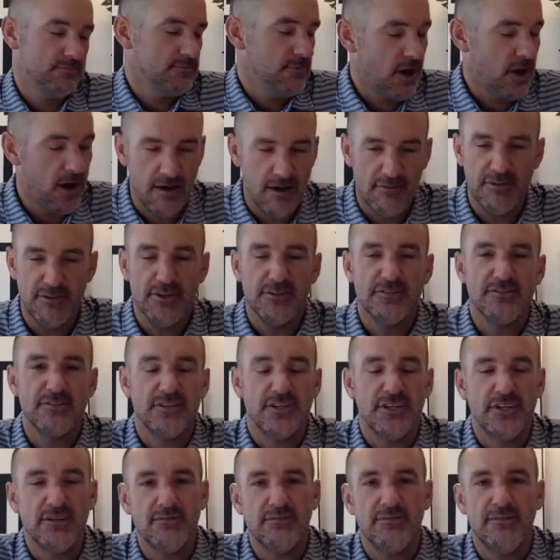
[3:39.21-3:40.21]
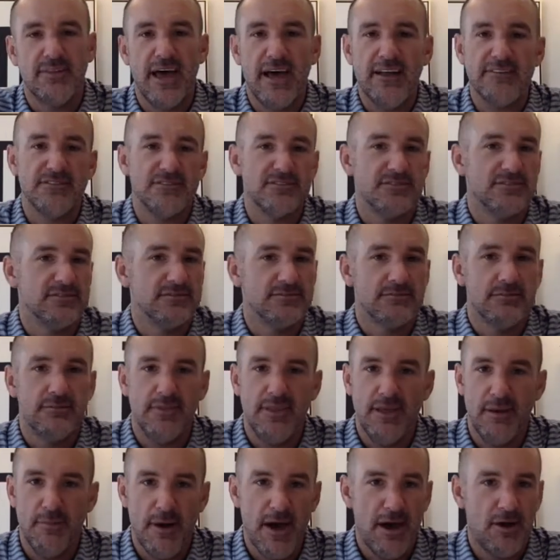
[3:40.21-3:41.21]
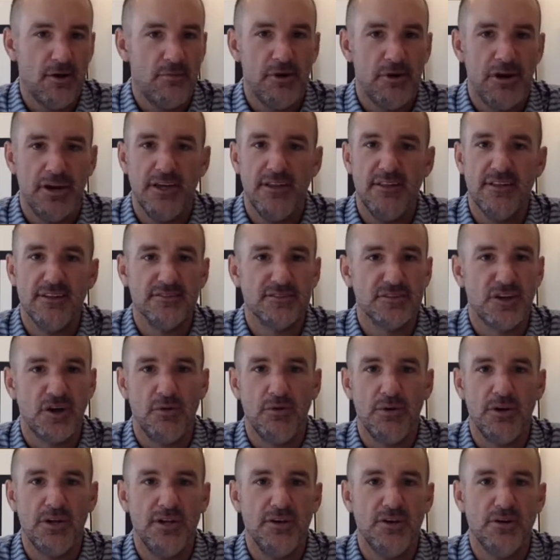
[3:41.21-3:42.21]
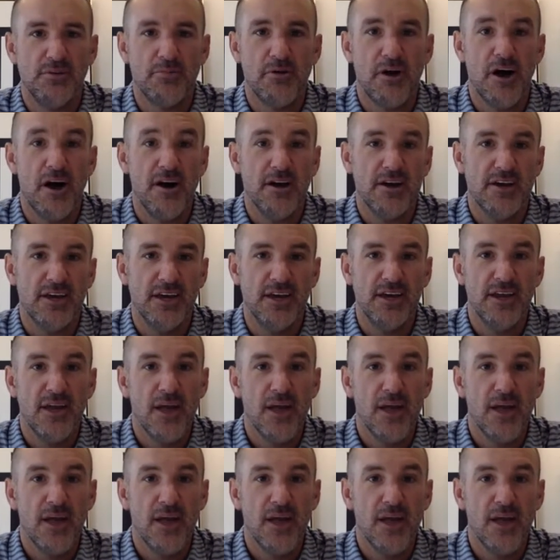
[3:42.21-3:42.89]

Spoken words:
Obviously, that's the amount of money that's going in your pocket.